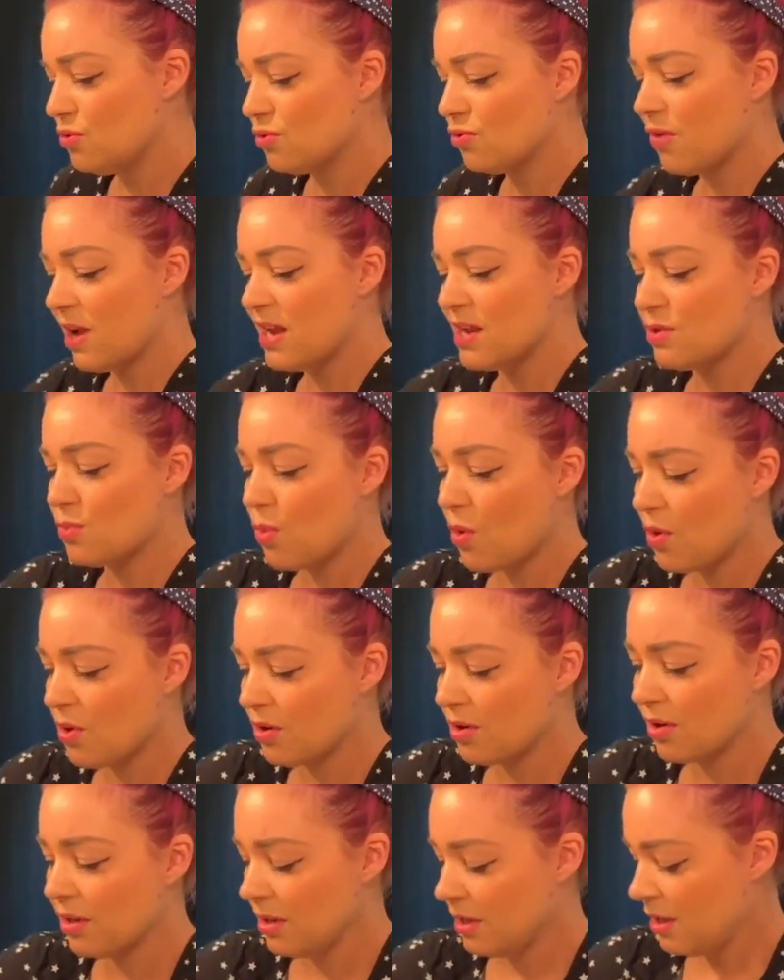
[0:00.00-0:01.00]
grade
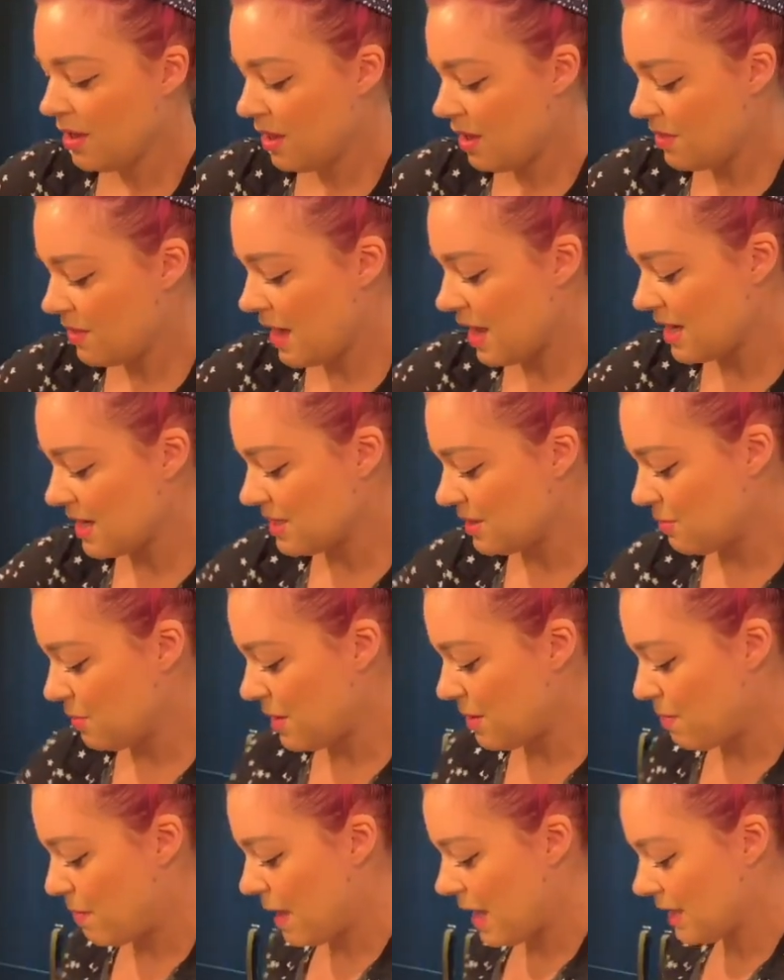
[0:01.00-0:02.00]
one, that is a
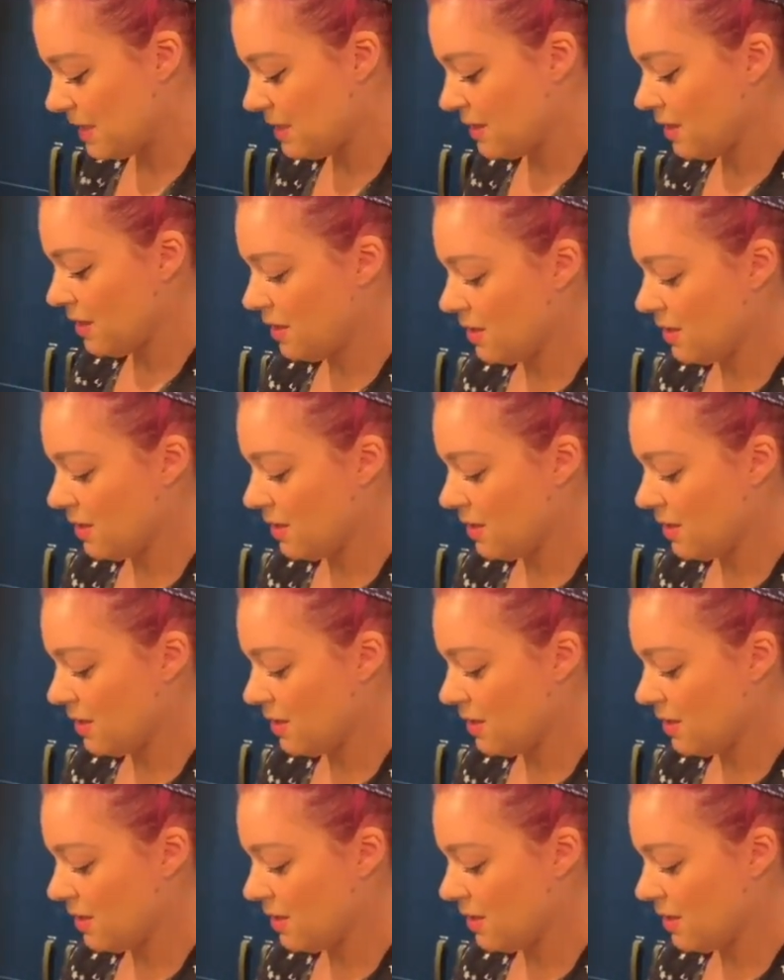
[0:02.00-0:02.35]
bit better.